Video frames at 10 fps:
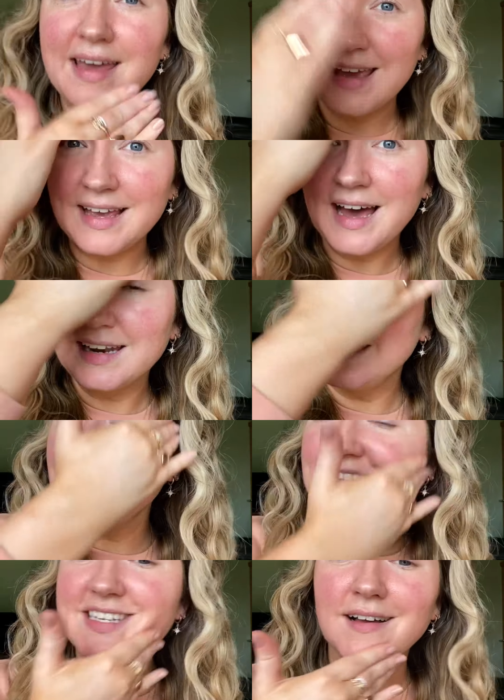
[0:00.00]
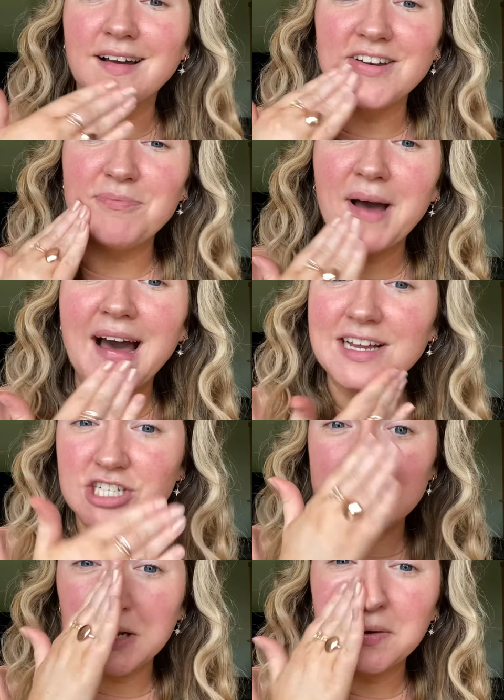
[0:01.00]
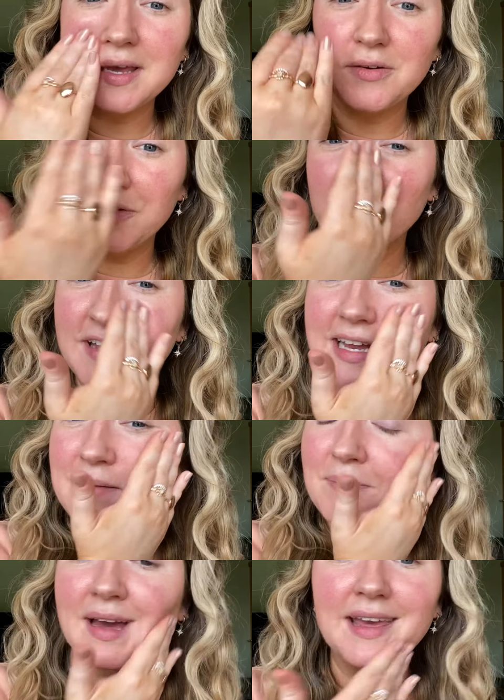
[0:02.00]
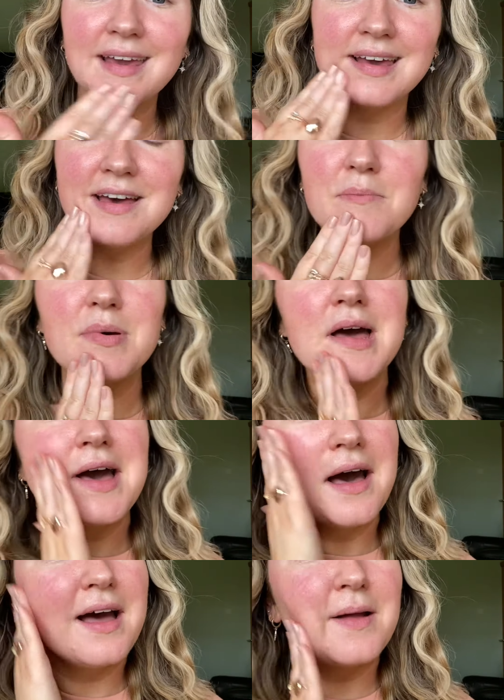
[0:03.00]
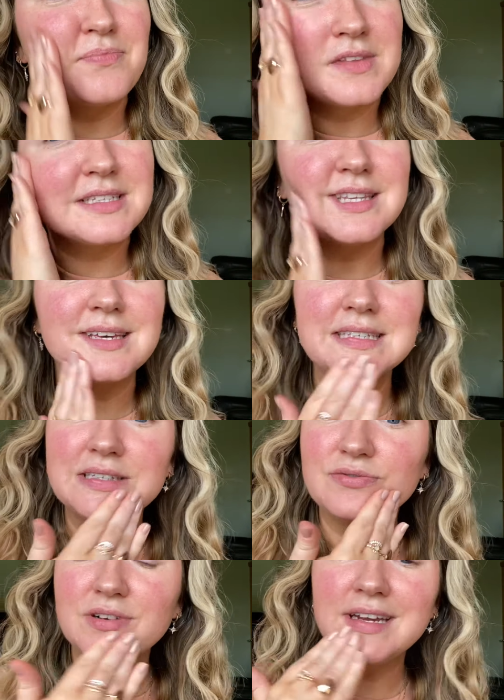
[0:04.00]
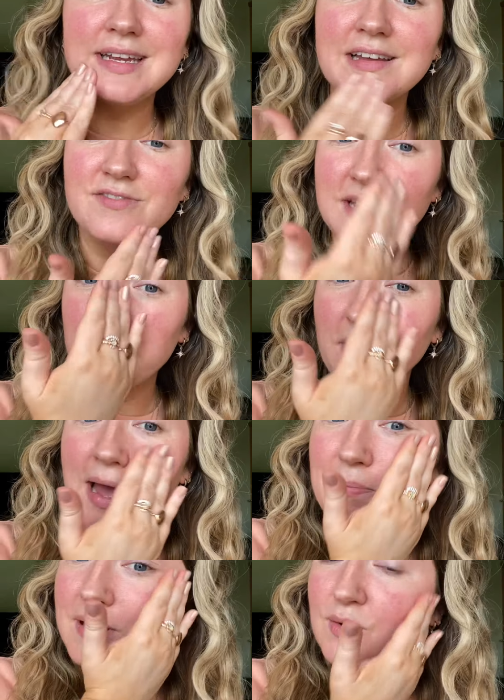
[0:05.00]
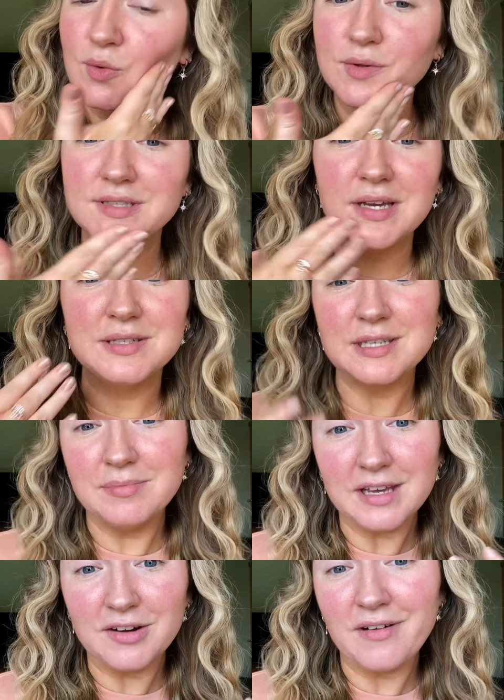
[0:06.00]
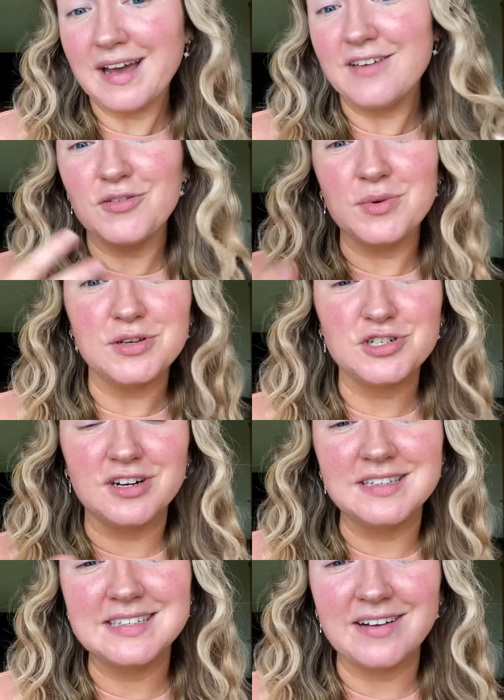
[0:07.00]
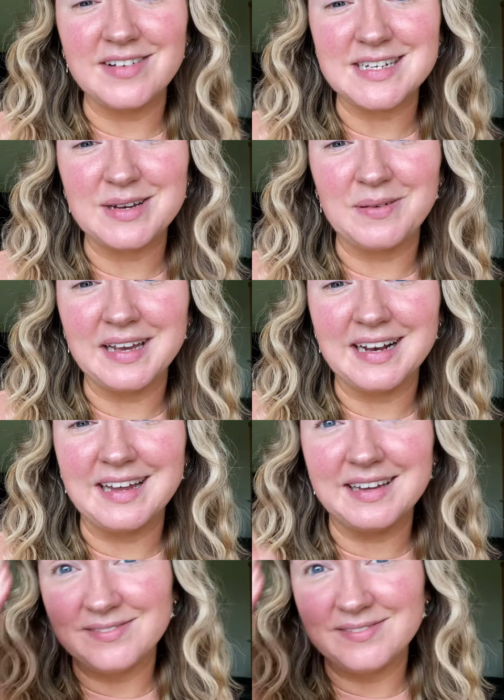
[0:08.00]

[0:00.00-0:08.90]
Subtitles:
it can lead to kind of patchy looking or feeling makeup. So this is a really lovely prep and also something great for when you're trying to get ready quickly.